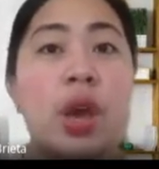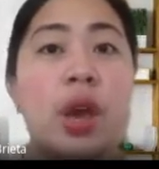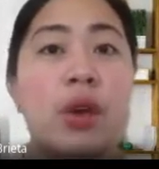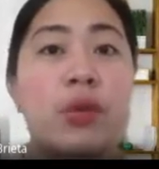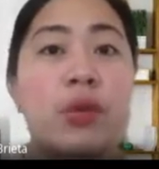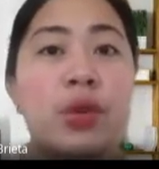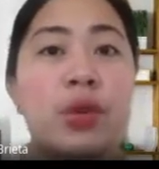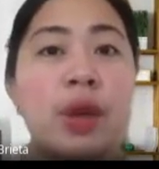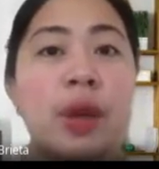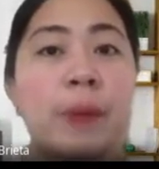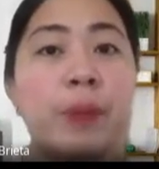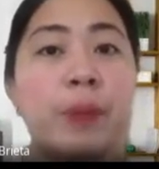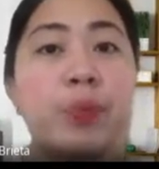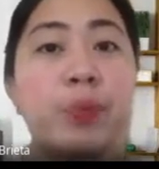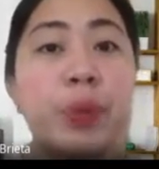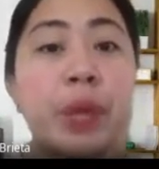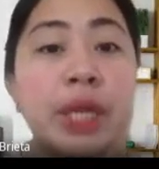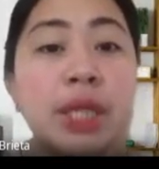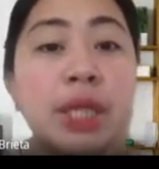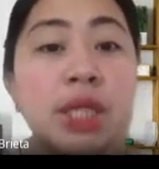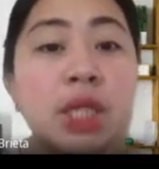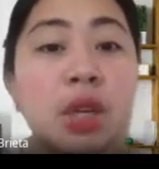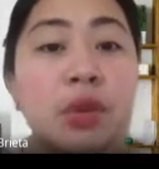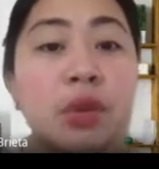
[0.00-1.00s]
plenty of
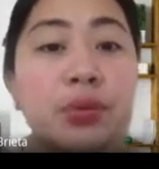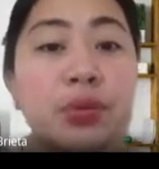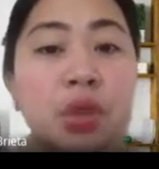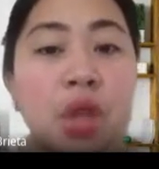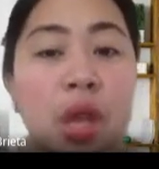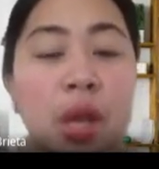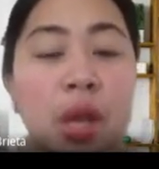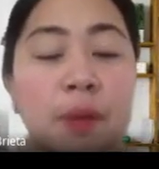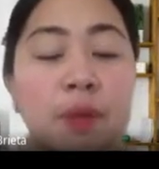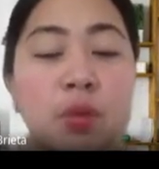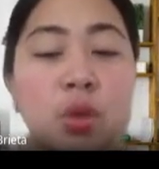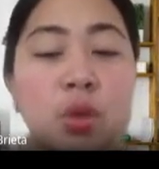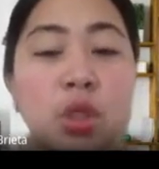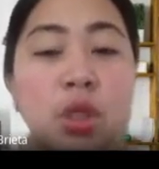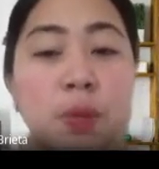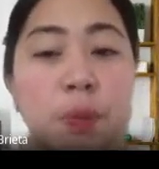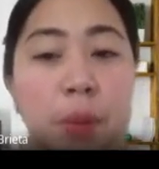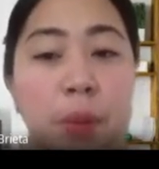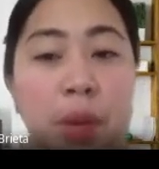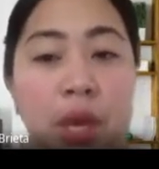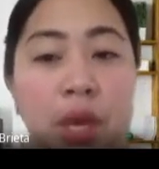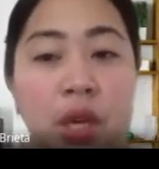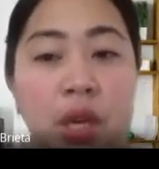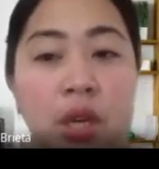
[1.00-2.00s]
time to spare
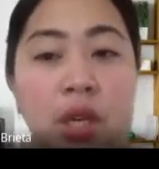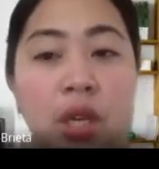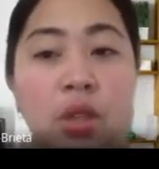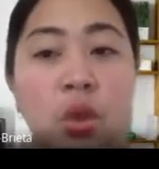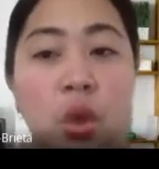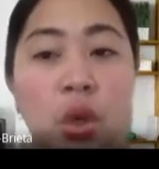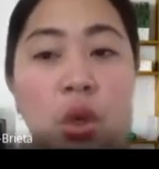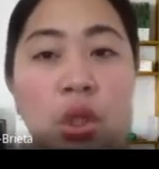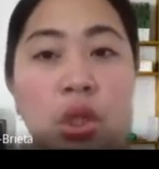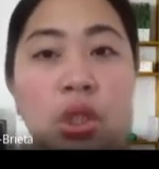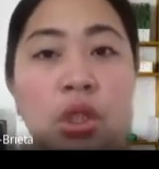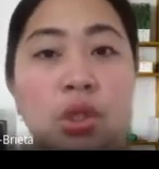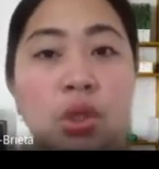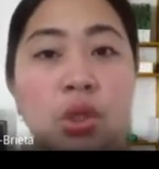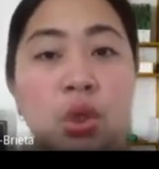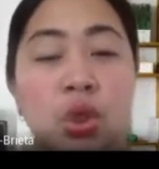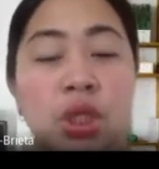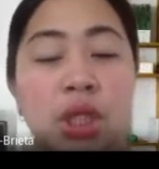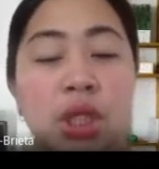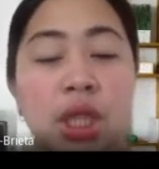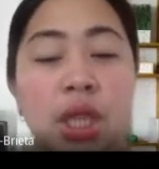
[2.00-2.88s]
in order to conduct